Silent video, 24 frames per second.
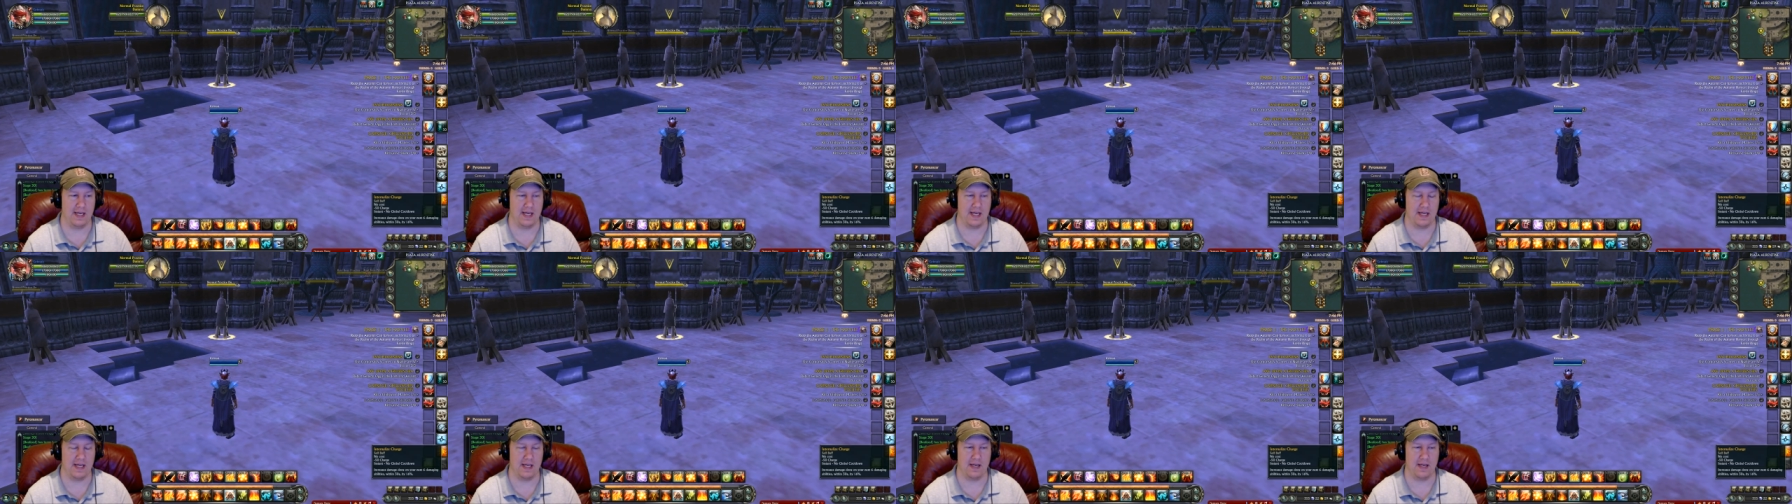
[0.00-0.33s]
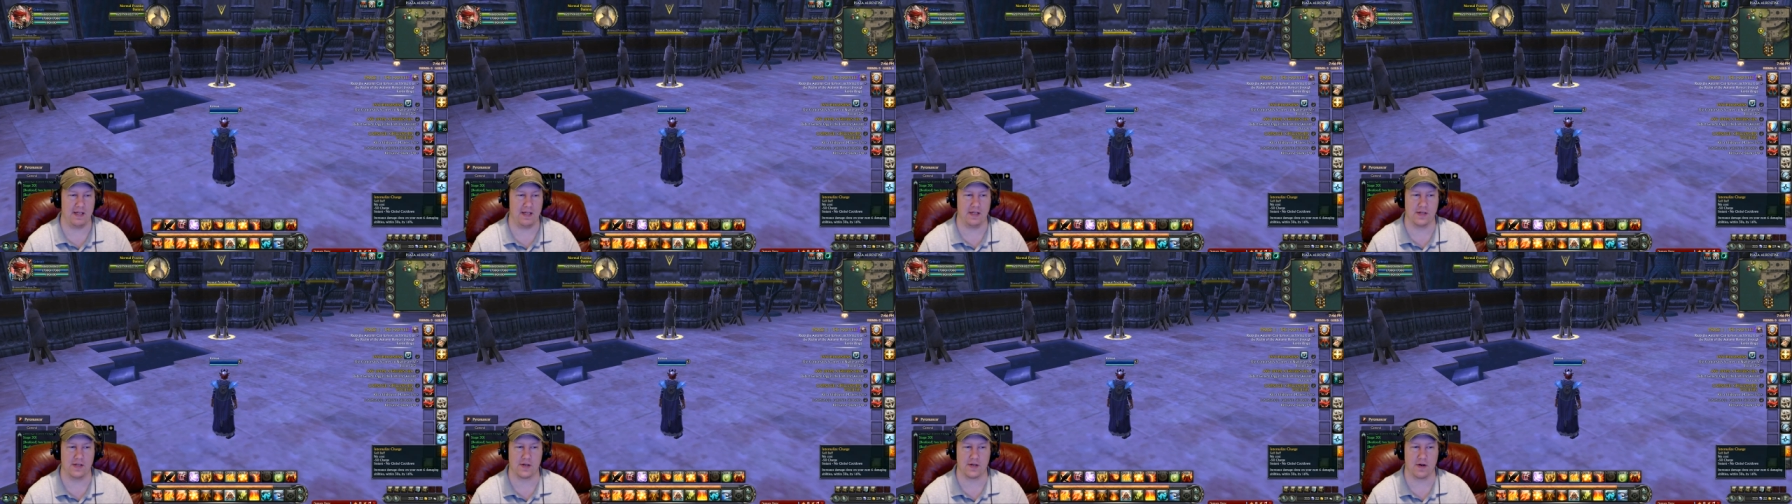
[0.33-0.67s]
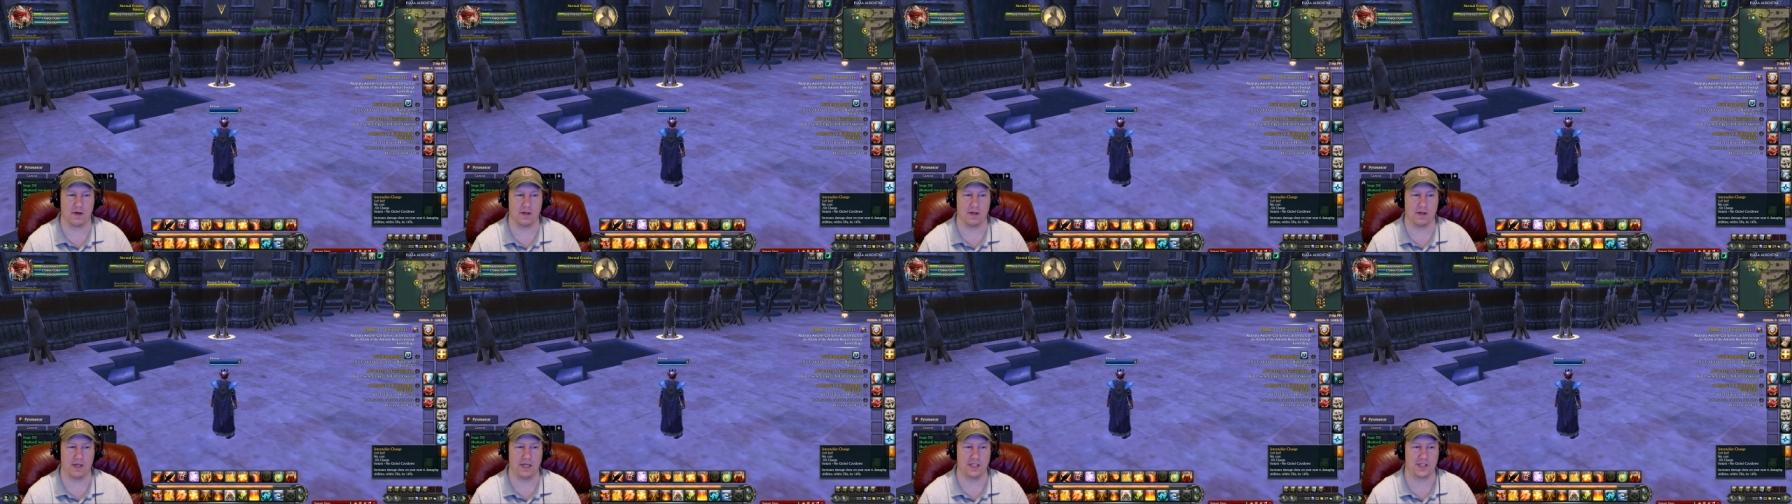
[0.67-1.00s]
hit
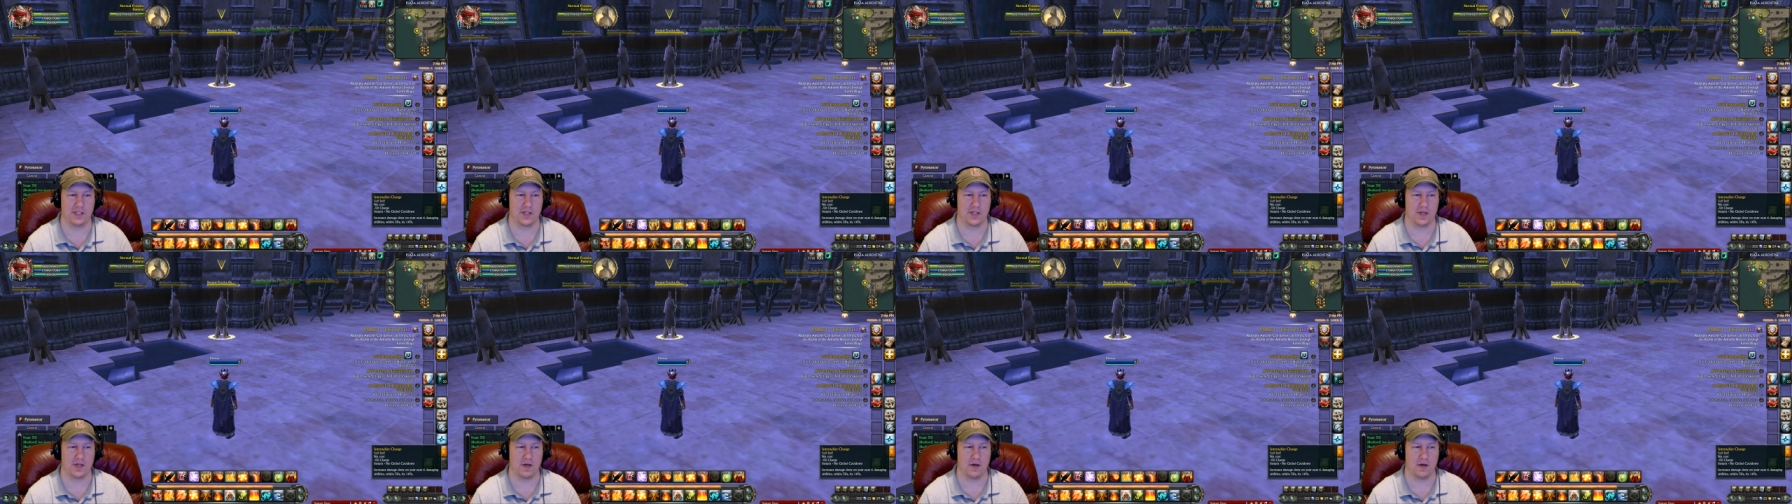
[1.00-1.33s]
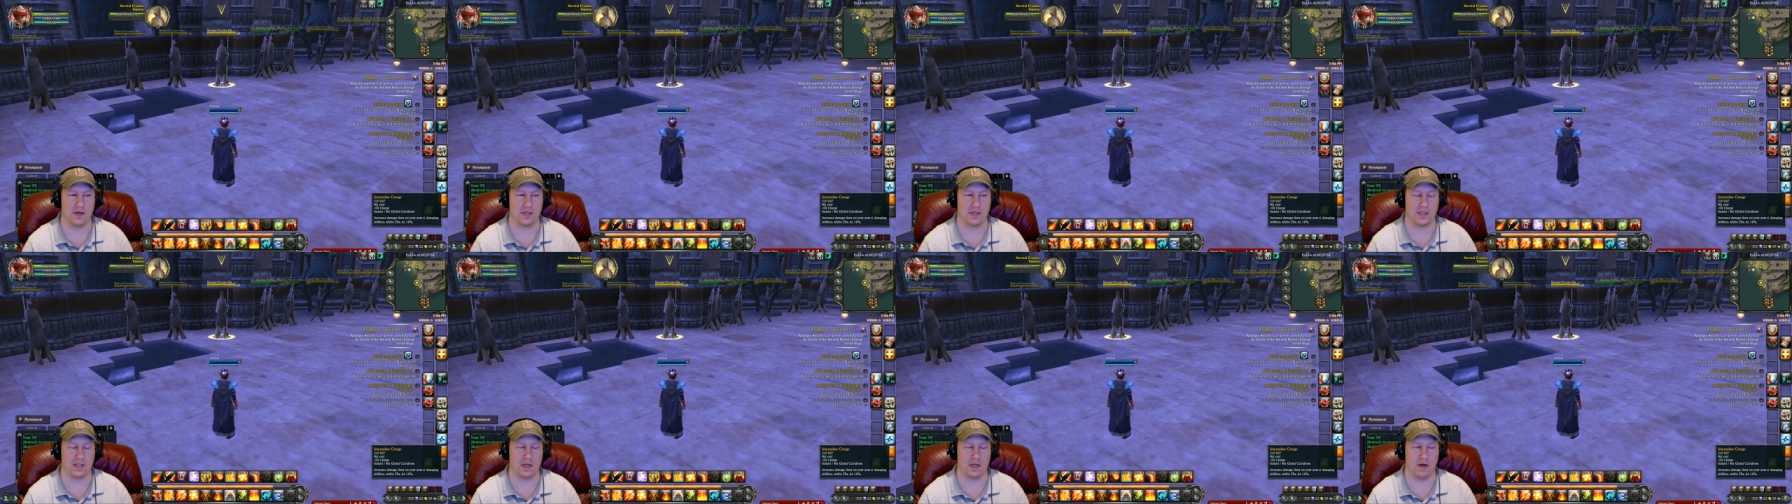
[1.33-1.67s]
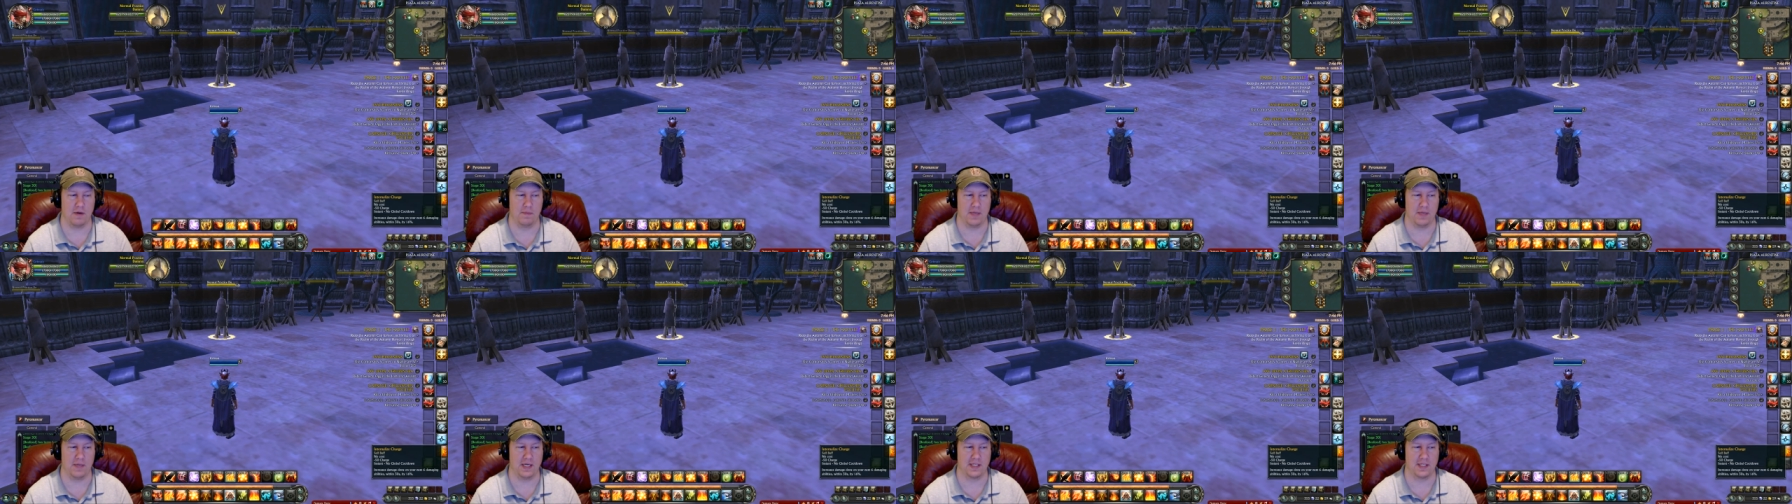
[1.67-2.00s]
internalized charge
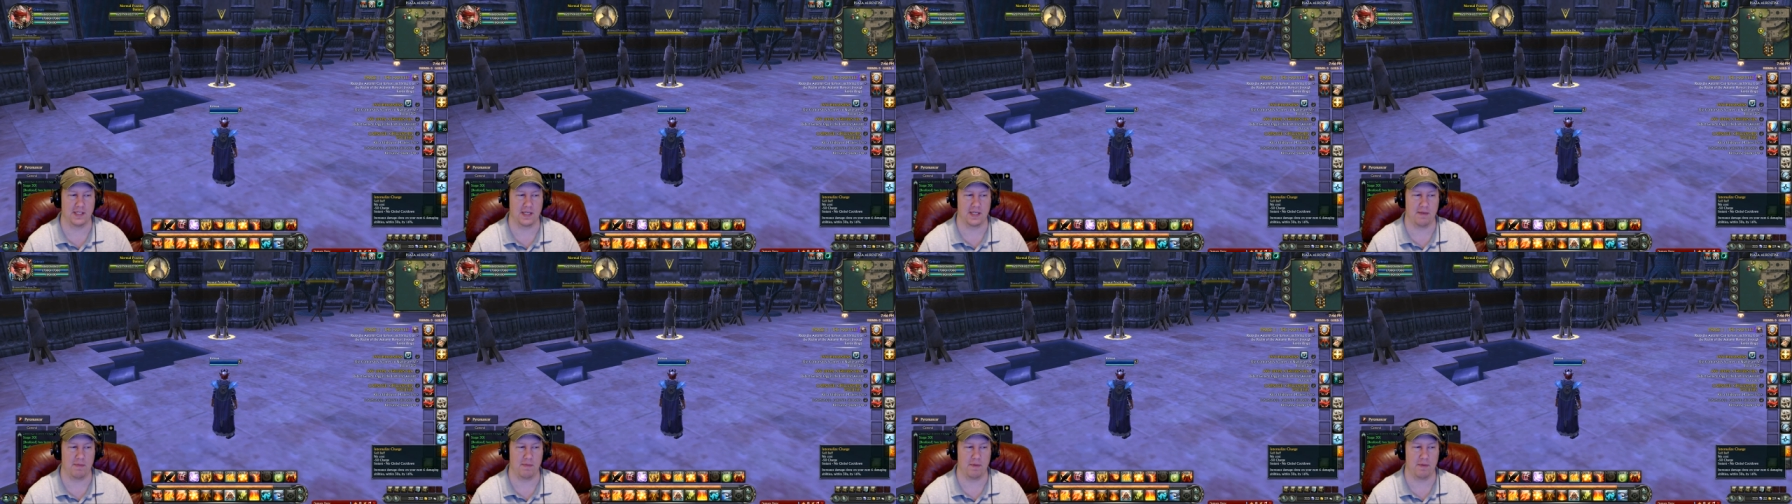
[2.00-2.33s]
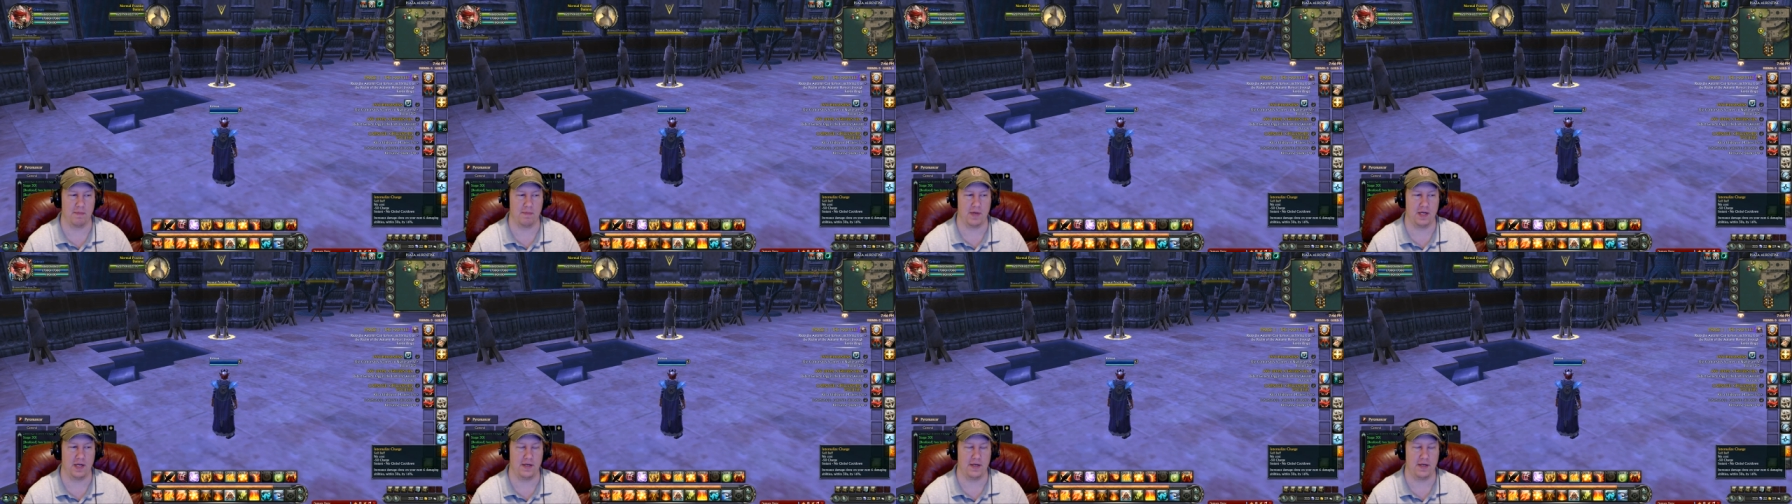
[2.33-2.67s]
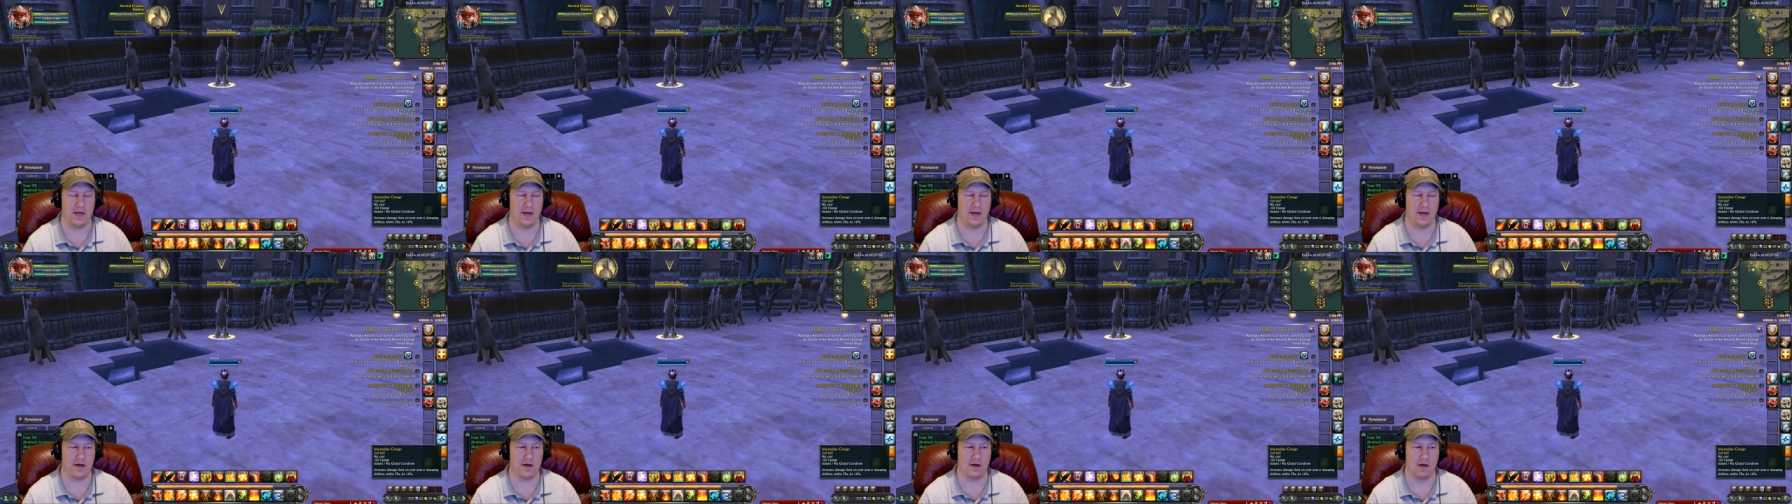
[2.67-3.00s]
on my separate button
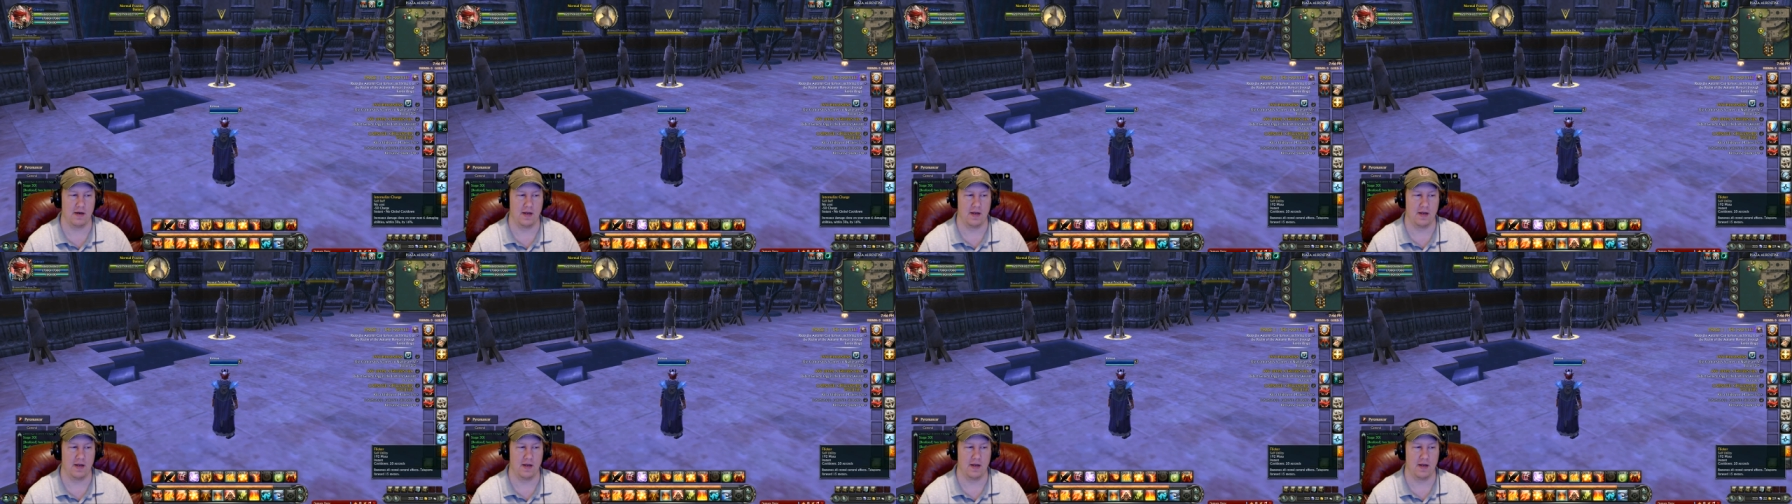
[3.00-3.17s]
here,